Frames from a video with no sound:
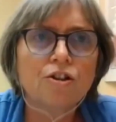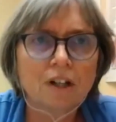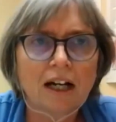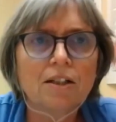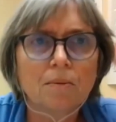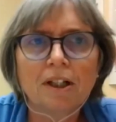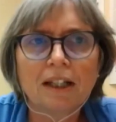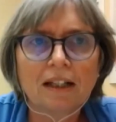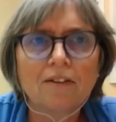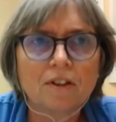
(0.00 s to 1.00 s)
to your doctor about
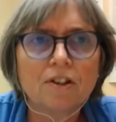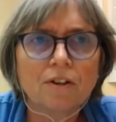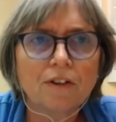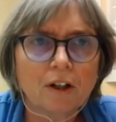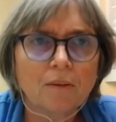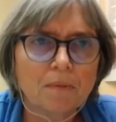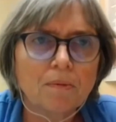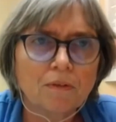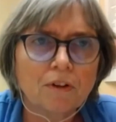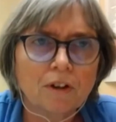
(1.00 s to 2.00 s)
getting a physical therapy
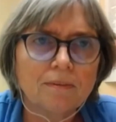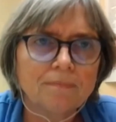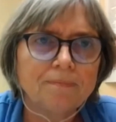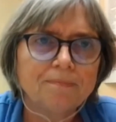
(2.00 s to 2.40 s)
referral.